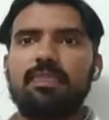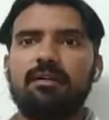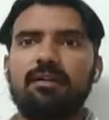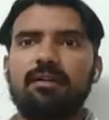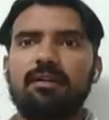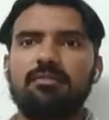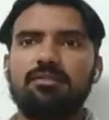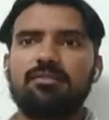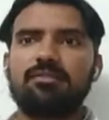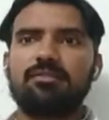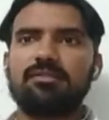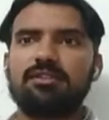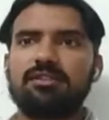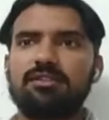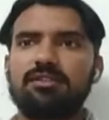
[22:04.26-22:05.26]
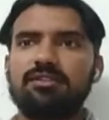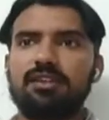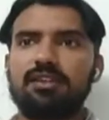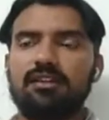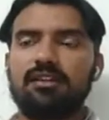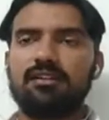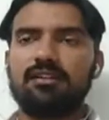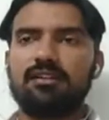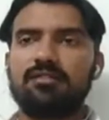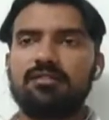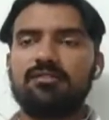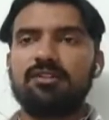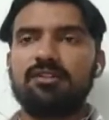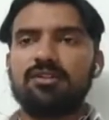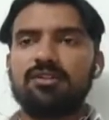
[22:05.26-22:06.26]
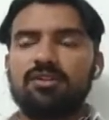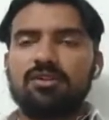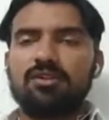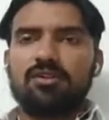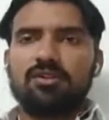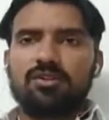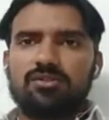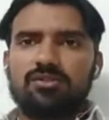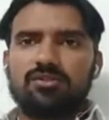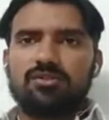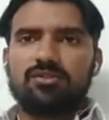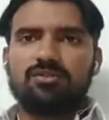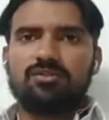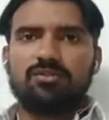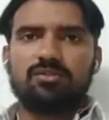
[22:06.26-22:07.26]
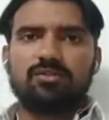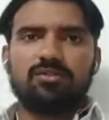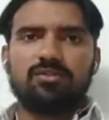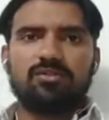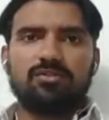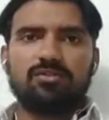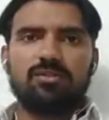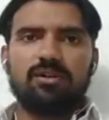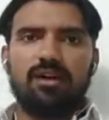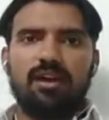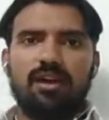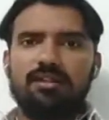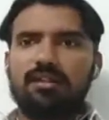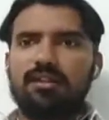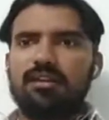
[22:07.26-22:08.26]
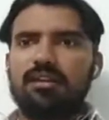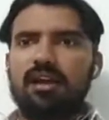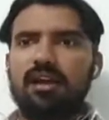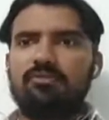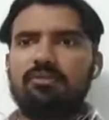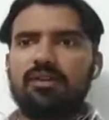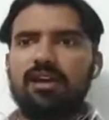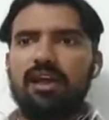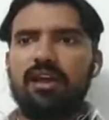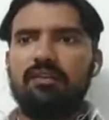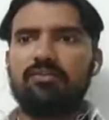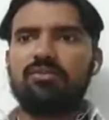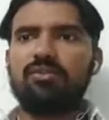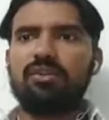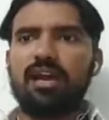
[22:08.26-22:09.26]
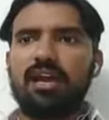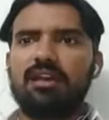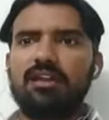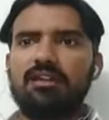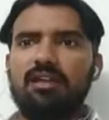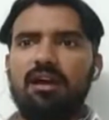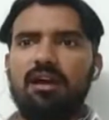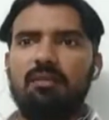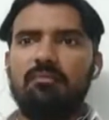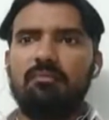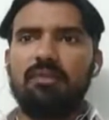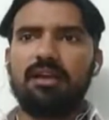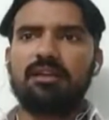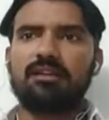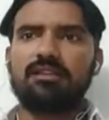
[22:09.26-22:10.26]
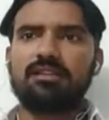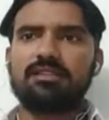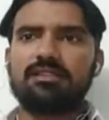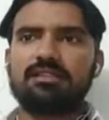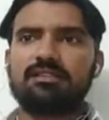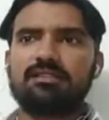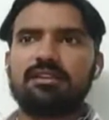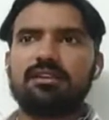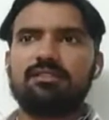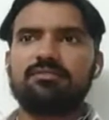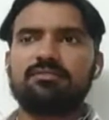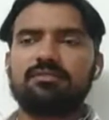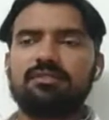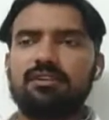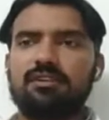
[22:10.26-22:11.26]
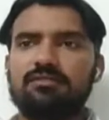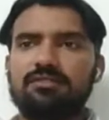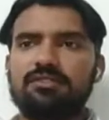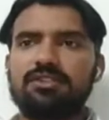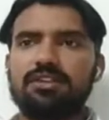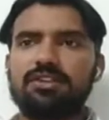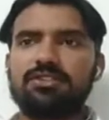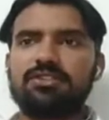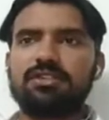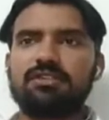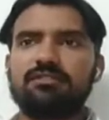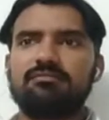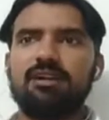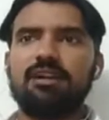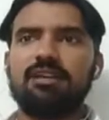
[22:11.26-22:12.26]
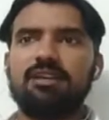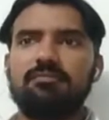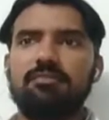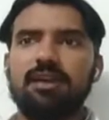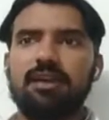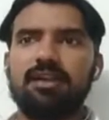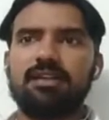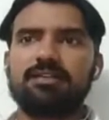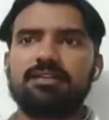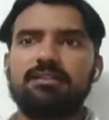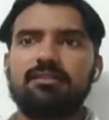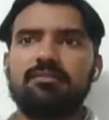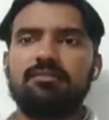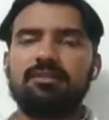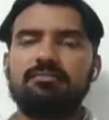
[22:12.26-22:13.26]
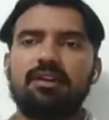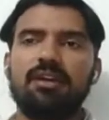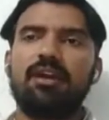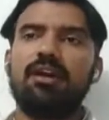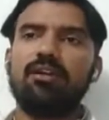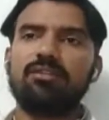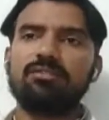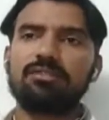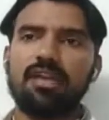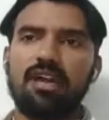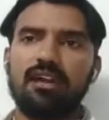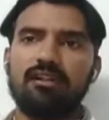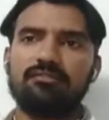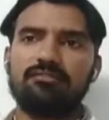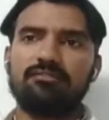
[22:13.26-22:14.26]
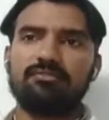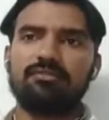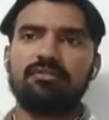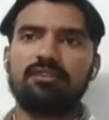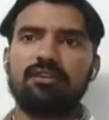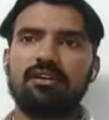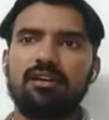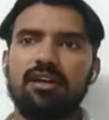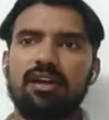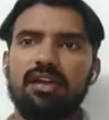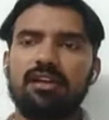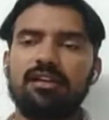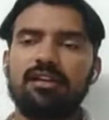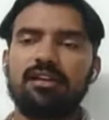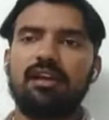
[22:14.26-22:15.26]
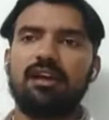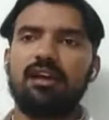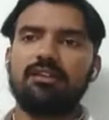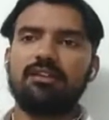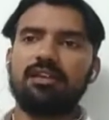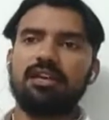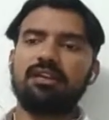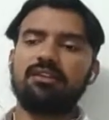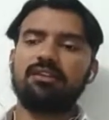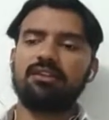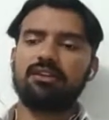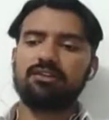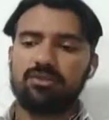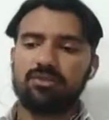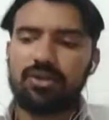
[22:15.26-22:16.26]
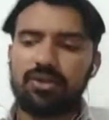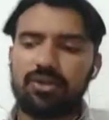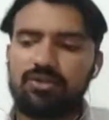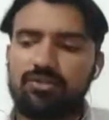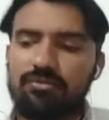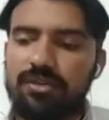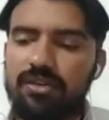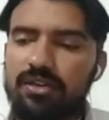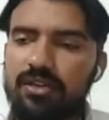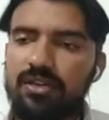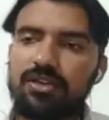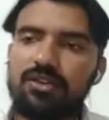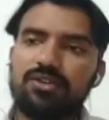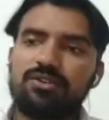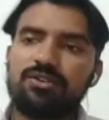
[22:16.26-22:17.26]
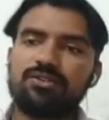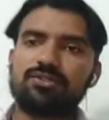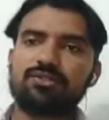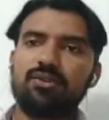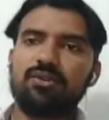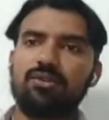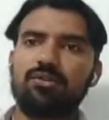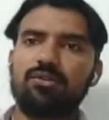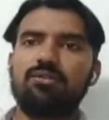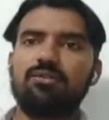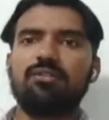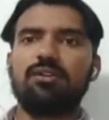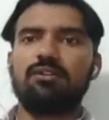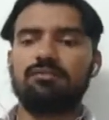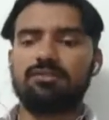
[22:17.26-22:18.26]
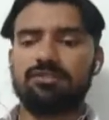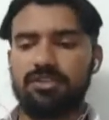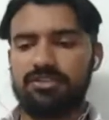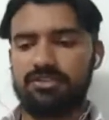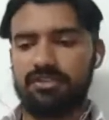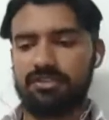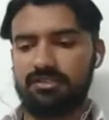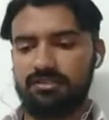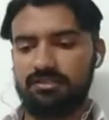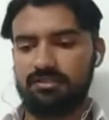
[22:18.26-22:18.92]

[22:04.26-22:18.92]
about data. So I think I would have to carry my conversation, my debate with my own self, and I think it is going to be solo conversation.